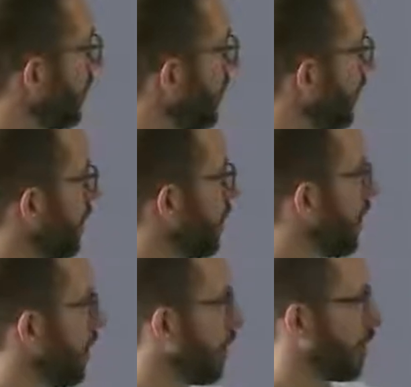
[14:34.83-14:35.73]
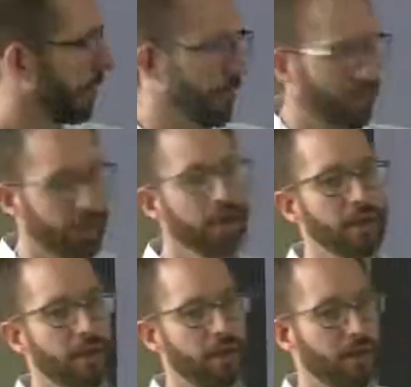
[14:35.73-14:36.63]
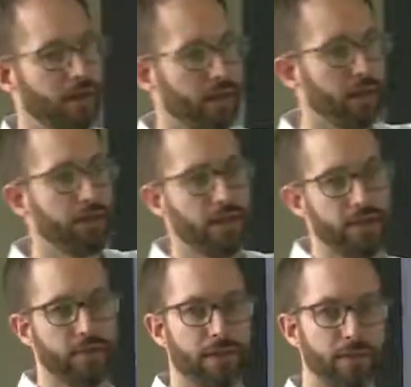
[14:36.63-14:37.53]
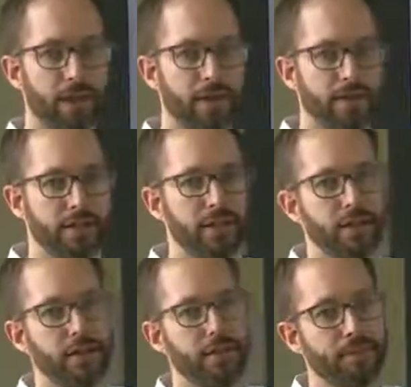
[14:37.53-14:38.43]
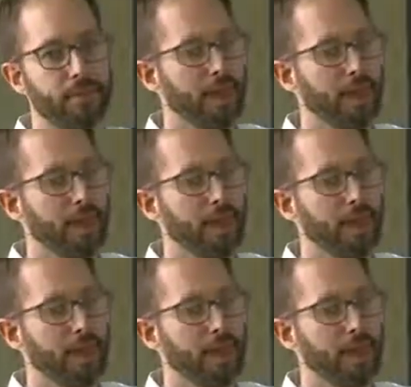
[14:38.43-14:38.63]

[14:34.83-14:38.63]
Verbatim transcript: that we can click and interact with the page here